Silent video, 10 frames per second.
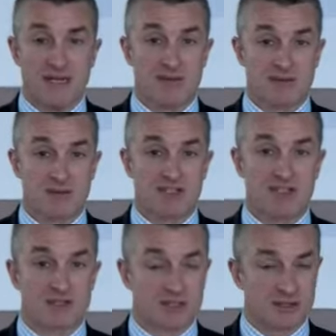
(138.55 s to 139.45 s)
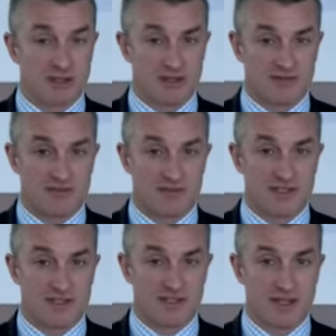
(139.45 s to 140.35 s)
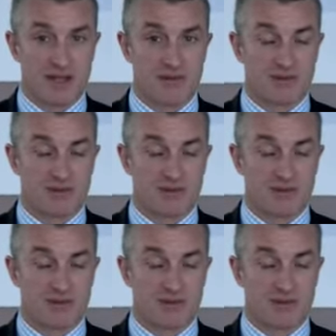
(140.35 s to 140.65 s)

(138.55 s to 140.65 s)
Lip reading: It was pitched at $2.50 a share,